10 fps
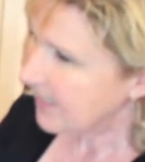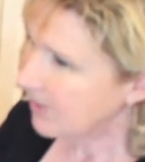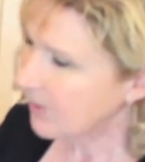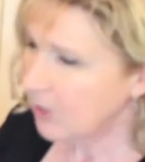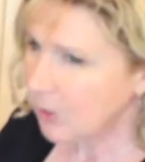
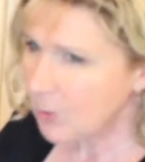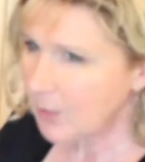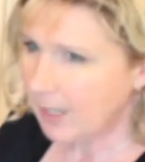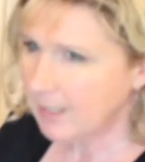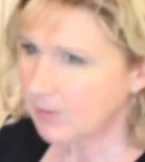There's a new
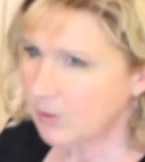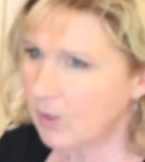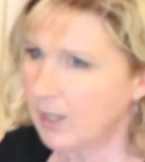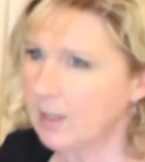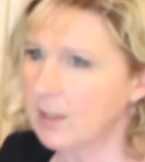kind of
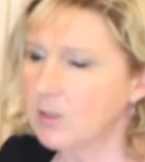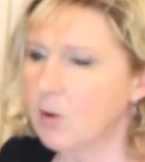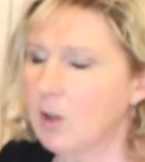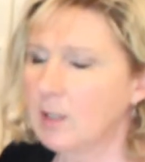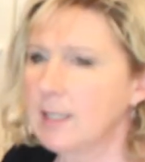string that's
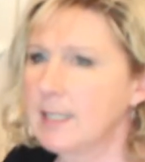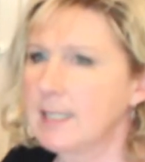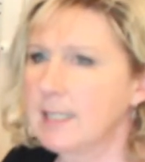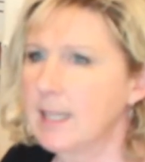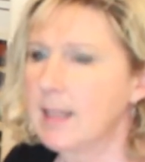called
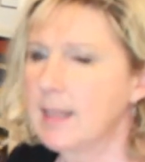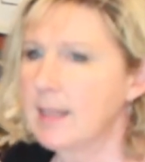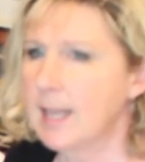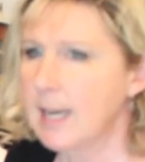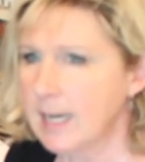
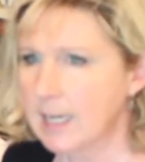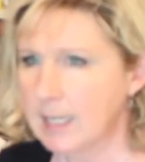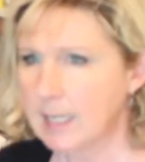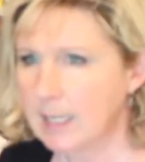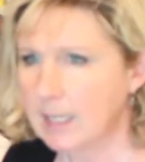synthetic
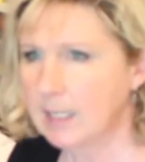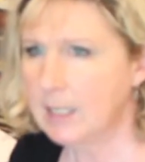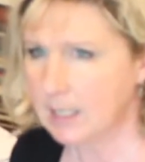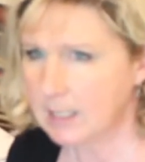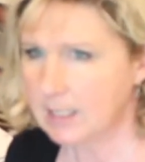
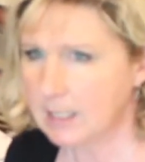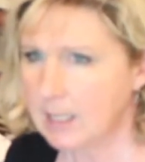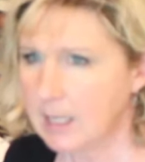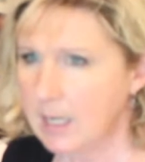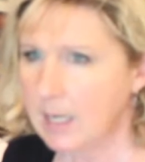gut,
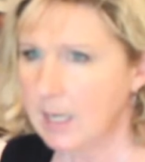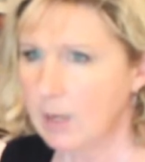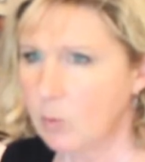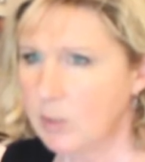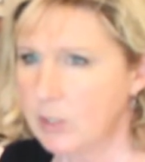
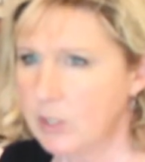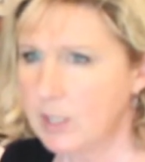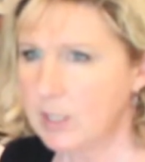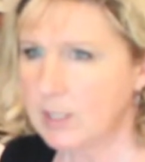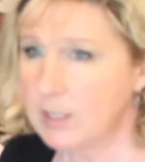which
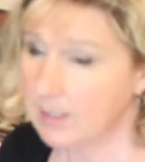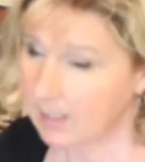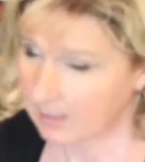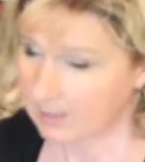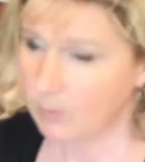is,
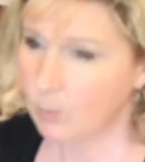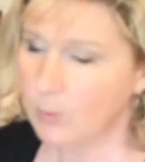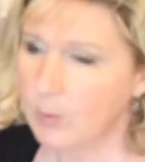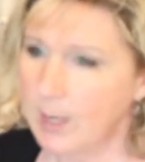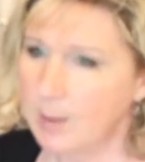as the
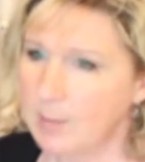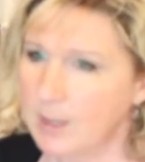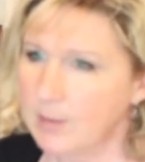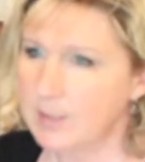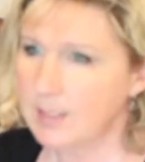name
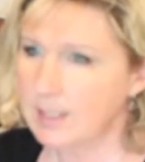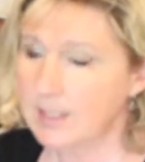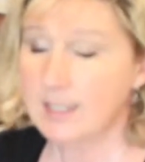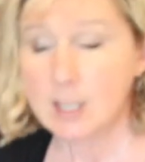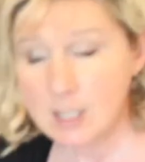gives,
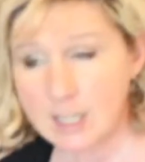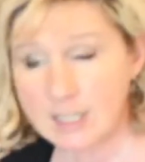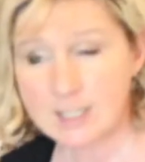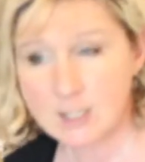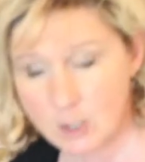silk gut,
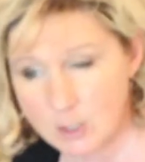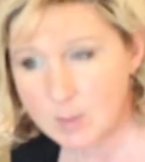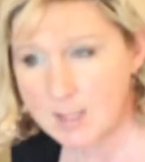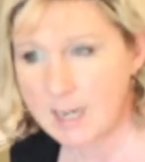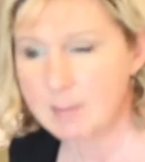excuse
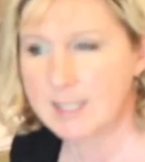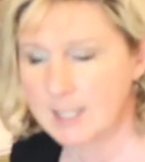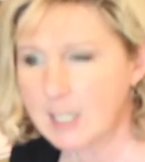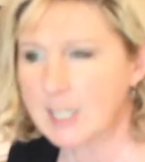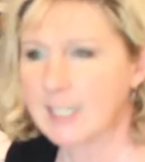me, the name is
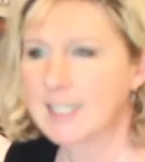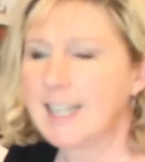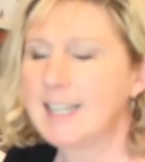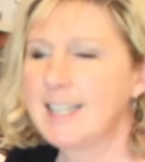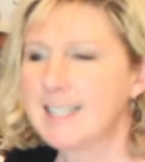silk gut,
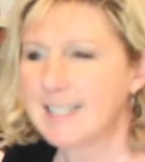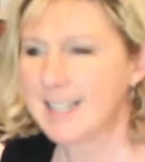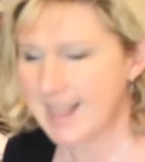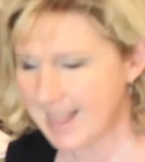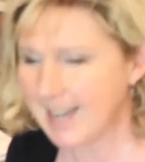and it is
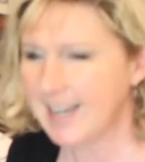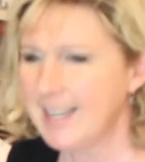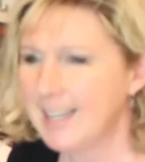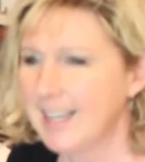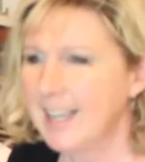
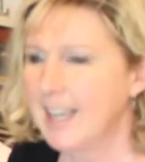synthetic,